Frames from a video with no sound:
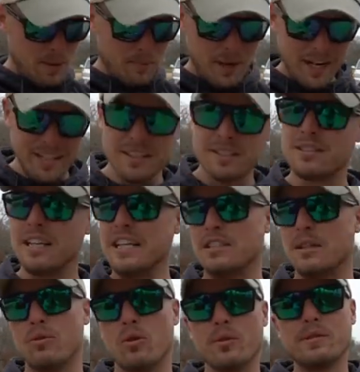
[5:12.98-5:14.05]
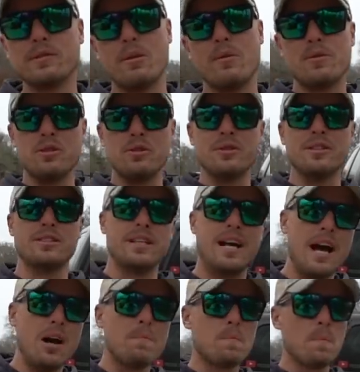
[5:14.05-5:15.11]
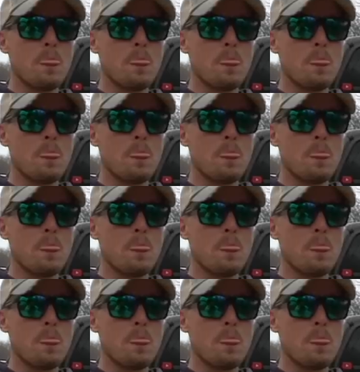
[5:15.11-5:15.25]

pound braid. I did this last time. The only reason why we're doing this now